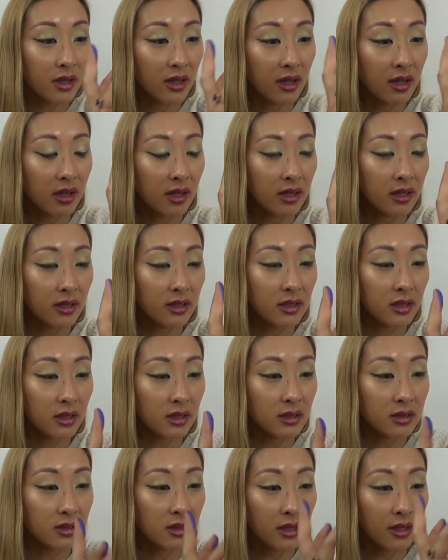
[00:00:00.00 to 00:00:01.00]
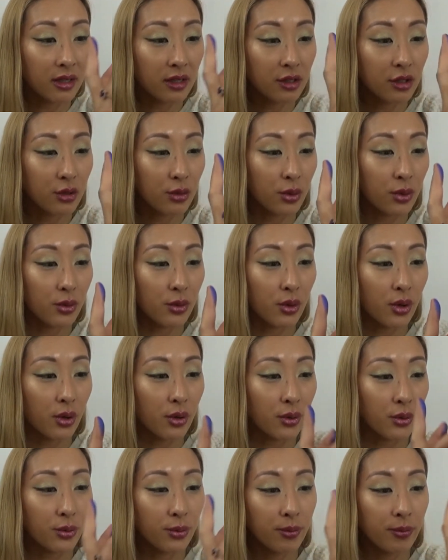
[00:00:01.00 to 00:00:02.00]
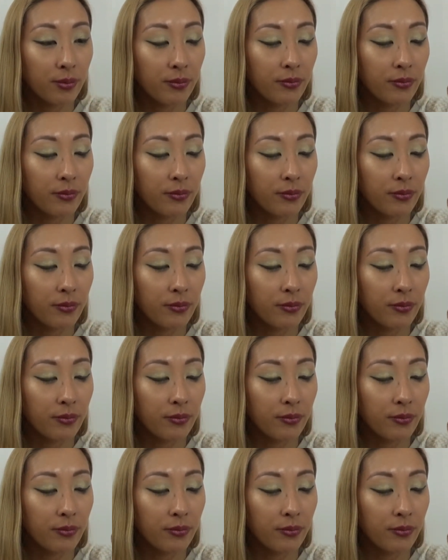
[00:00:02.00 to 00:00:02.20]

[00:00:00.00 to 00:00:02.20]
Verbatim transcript: It looks like a duochrome.